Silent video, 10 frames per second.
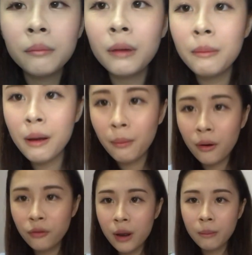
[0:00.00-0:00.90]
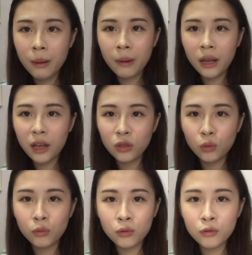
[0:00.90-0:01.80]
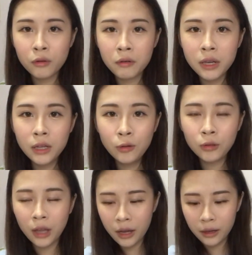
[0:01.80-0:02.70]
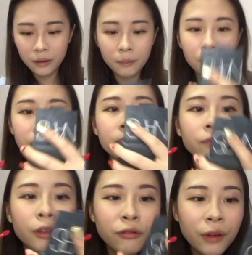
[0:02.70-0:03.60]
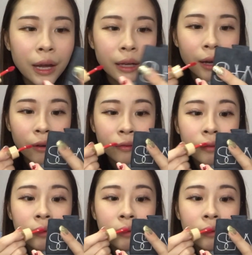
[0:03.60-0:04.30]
But my boyfriend and mom are like, no, you already look like fake enough.